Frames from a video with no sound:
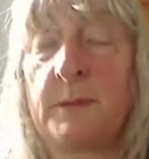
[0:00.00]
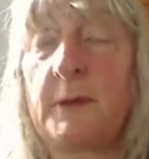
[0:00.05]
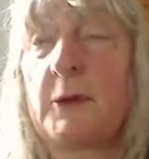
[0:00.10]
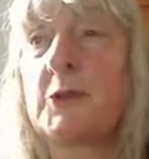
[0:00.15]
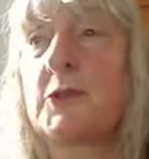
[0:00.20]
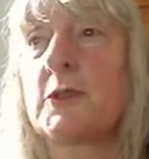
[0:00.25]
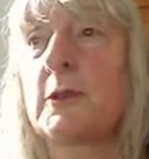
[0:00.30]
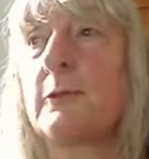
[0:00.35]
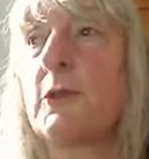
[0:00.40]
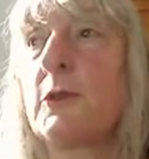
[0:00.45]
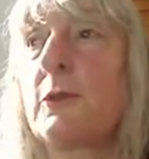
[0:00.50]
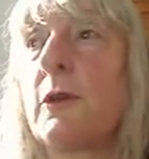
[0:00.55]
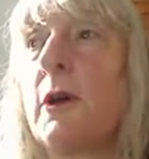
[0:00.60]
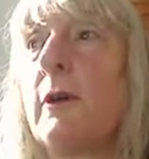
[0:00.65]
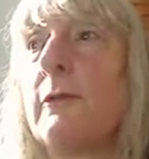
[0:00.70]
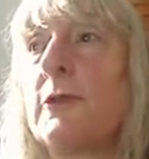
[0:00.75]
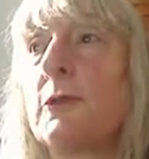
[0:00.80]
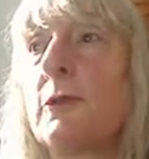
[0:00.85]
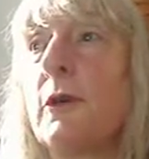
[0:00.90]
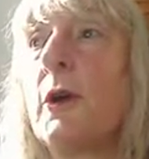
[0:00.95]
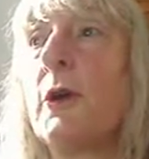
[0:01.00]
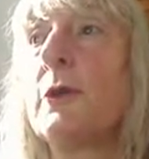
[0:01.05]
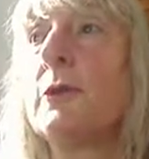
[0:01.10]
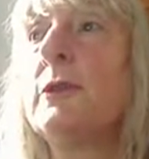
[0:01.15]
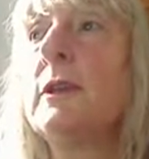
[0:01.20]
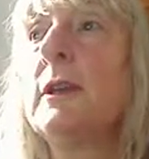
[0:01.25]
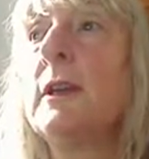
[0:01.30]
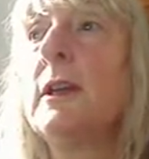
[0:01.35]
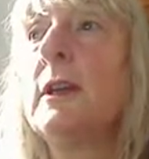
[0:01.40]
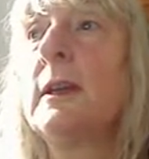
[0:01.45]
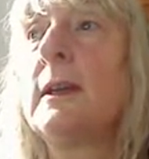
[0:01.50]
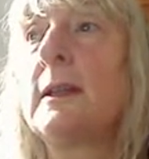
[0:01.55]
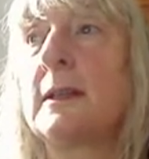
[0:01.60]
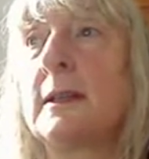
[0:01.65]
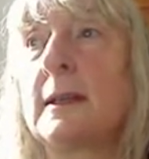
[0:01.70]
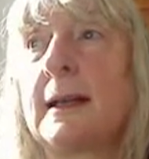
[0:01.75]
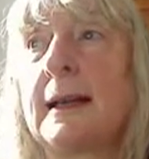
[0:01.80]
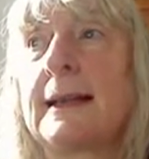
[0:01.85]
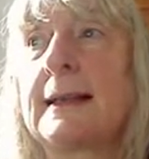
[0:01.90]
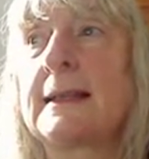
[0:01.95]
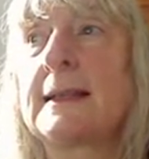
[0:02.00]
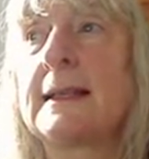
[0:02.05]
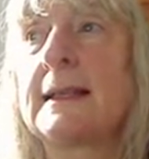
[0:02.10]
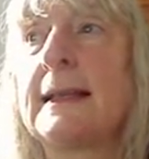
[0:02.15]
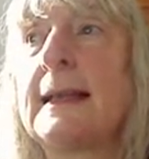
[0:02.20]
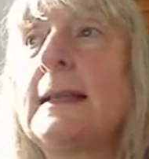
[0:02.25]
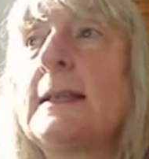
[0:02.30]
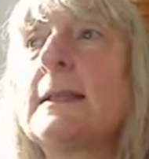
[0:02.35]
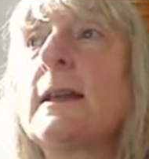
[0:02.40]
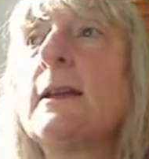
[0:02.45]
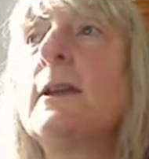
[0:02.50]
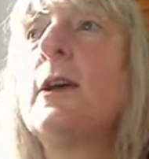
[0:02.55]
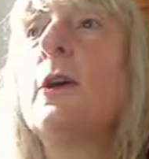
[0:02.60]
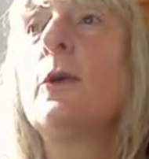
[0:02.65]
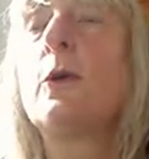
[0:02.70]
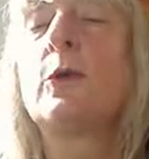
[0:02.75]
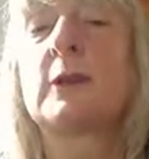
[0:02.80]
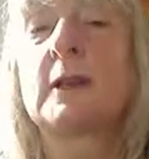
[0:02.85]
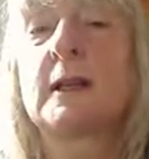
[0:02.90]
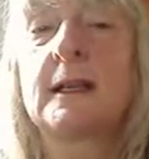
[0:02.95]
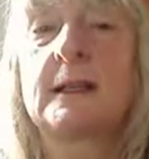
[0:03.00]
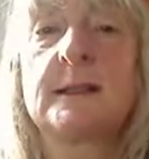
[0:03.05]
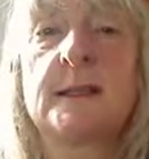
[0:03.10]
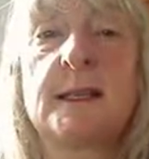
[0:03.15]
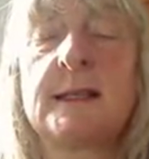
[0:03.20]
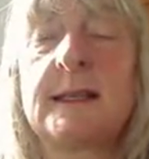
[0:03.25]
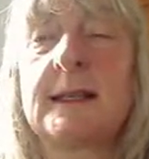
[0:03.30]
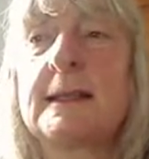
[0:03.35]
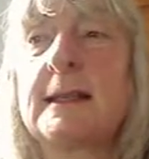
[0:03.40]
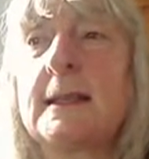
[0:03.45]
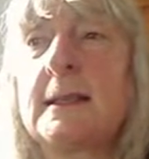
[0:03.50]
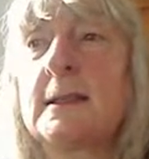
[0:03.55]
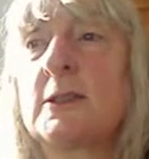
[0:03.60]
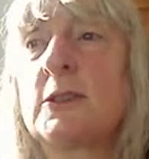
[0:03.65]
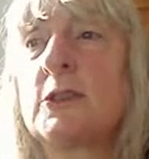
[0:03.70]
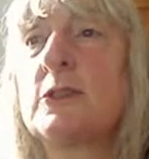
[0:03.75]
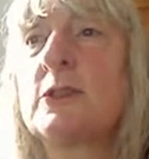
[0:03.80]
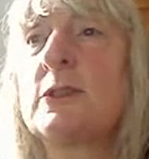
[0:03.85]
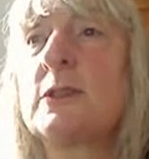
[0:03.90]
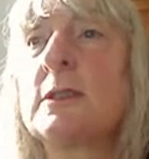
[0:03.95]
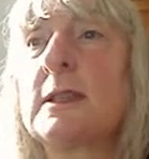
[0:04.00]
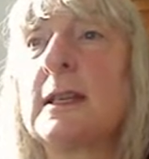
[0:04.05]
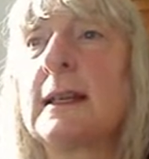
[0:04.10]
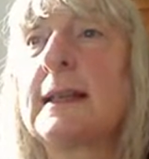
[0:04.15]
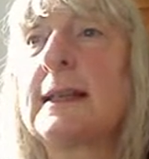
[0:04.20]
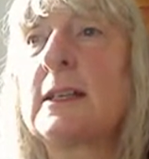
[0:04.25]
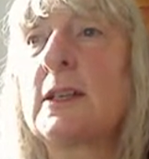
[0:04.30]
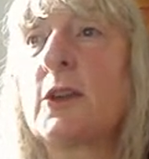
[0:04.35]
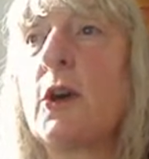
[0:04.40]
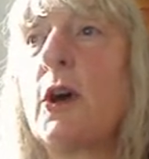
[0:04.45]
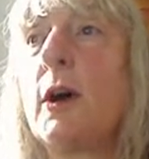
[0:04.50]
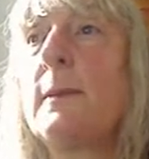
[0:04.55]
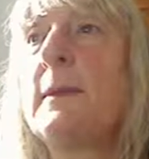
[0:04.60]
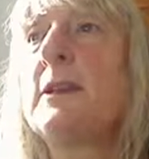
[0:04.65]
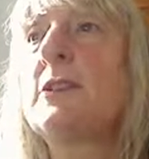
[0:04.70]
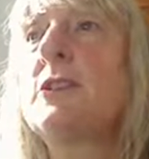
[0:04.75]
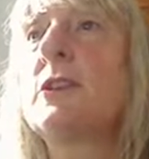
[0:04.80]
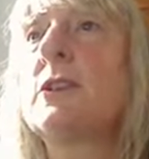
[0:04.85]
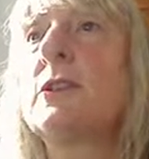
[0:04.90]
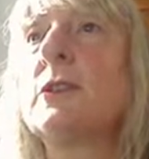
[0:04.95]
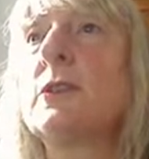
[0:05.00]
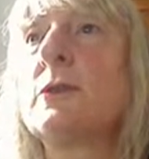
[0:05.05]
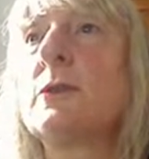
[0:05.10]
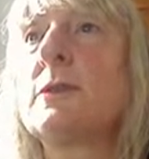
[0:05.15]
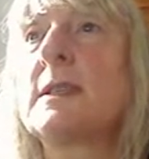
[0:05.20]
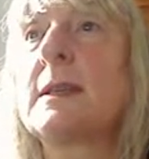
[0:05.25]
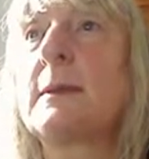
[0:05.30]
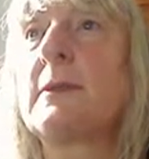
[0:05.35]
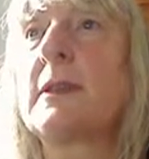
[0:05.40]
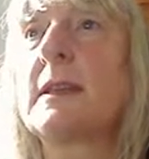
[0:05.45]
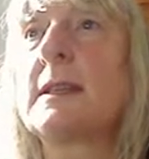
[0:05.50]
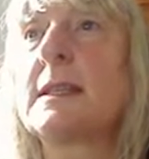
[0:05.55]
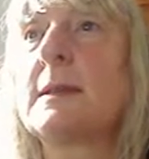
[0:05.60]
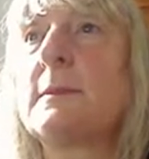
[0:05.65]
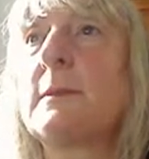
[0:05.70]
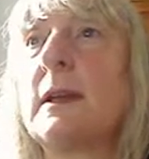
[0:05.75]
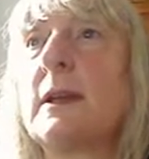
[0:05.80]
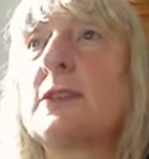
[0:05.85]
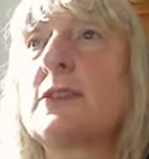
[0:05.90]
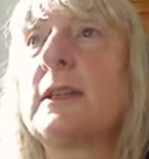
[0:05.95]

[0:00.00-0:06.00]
post of your own, and you can click delete, or to delete a comment you can do something similar.